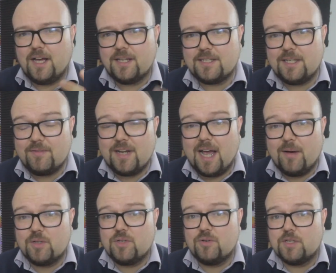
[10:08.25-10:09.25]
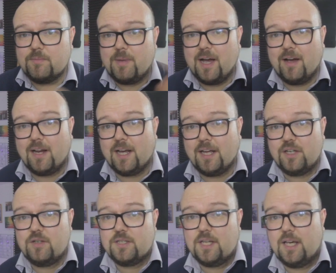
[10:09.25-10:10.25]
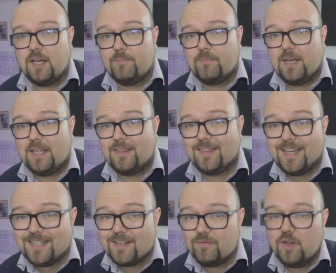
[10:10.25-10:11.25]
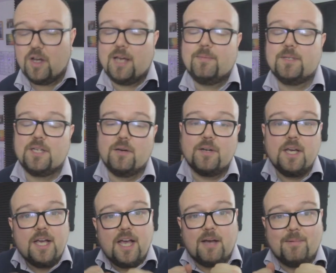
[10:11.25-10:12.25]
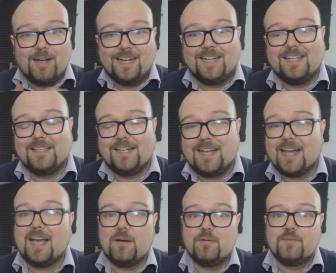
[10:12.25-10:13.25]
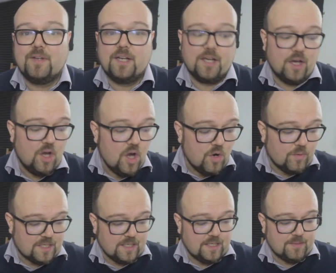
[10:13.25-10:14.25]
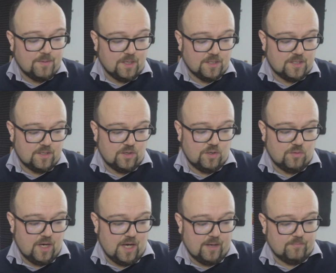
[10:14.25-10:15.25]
Stephen Howard talks about, and I use in this vlog episode, about cleaning the neck out with vinegar, which leads me on to